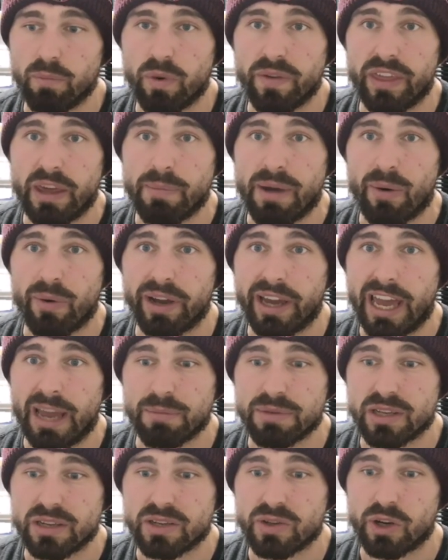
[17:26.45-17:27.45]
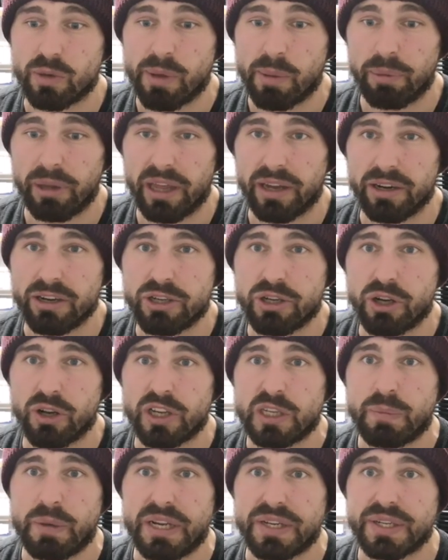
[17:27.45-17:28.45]
with the amount of games that's going to be played in a
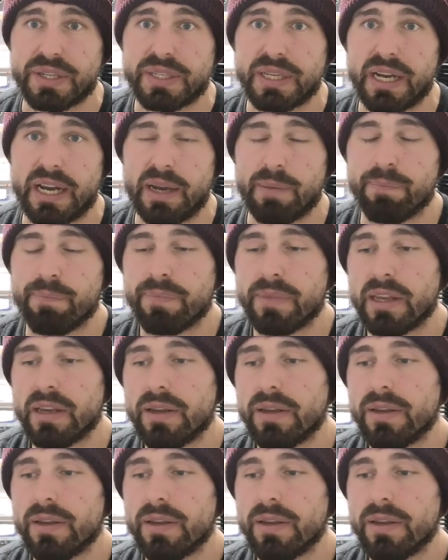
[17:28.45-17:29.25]
short space of time.